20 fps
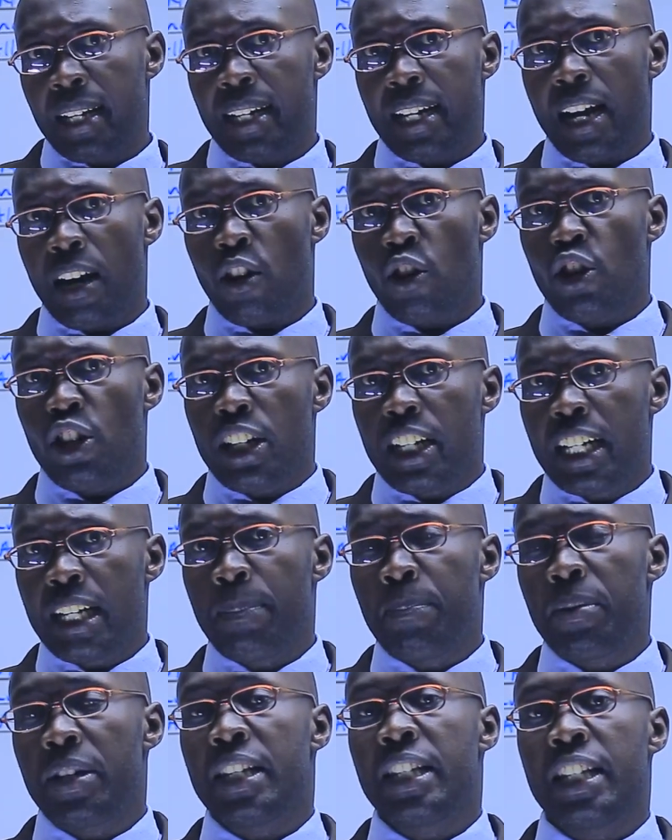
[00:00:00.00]
Now,
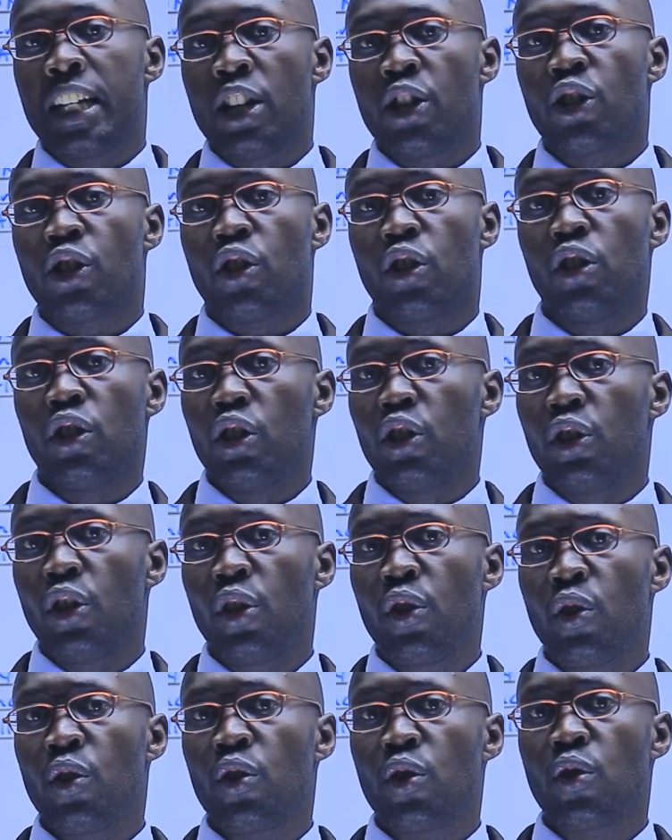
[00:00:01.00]
depreciation,
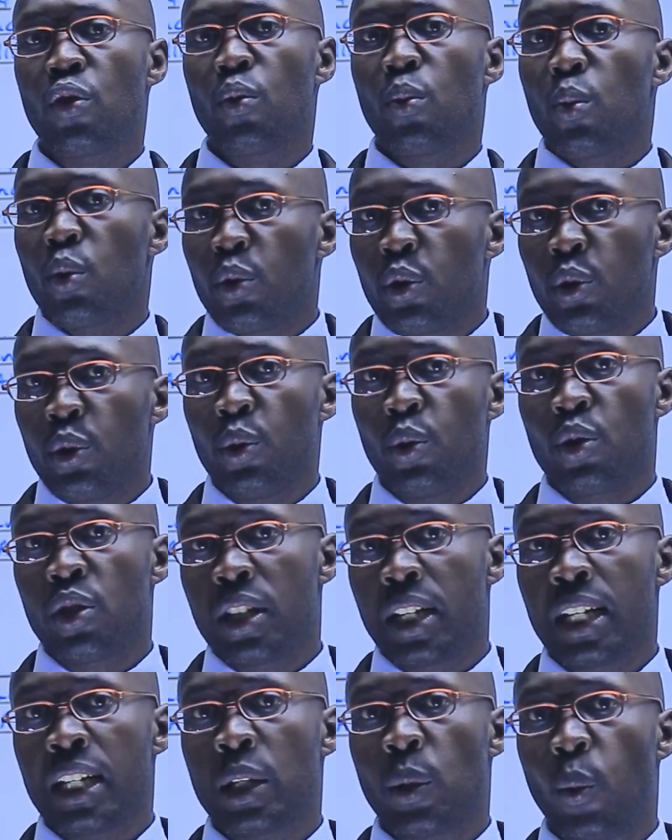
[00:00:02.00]
you used to use
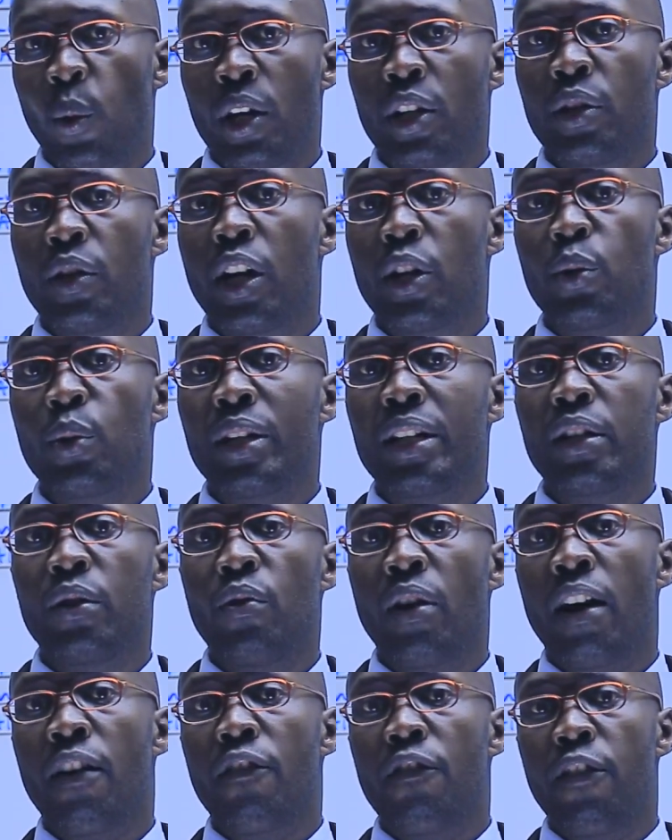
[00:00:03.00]
it when you are doing
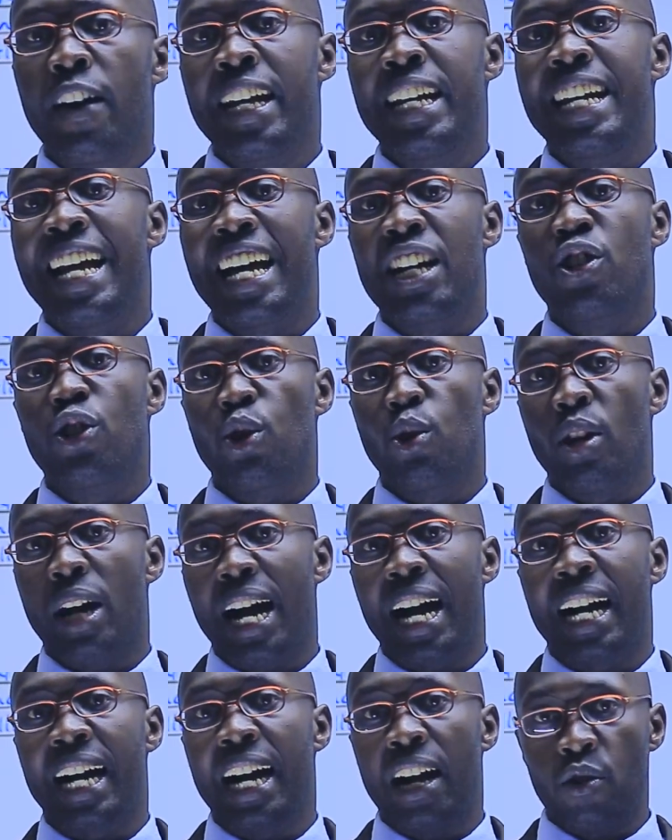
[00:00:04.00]
your financial
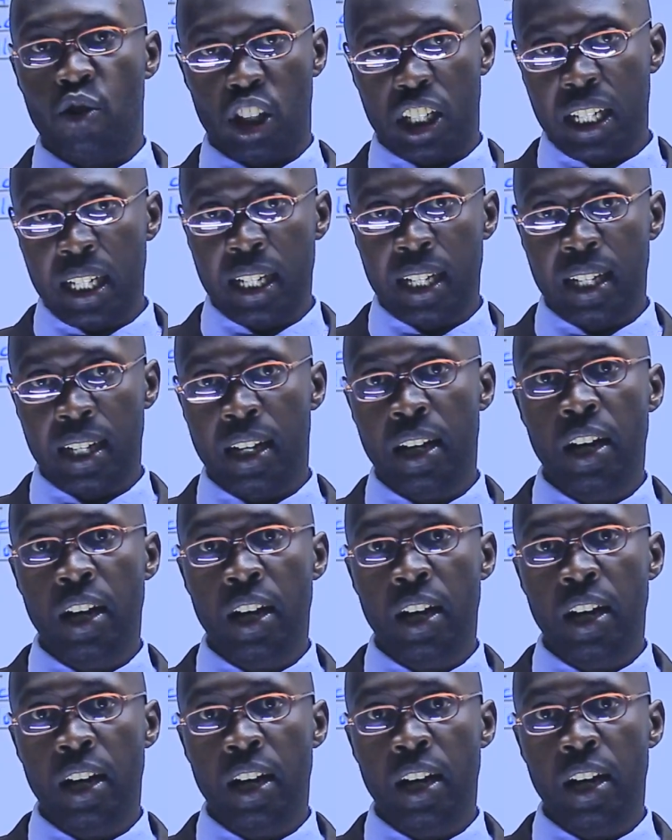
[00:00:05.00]
accounting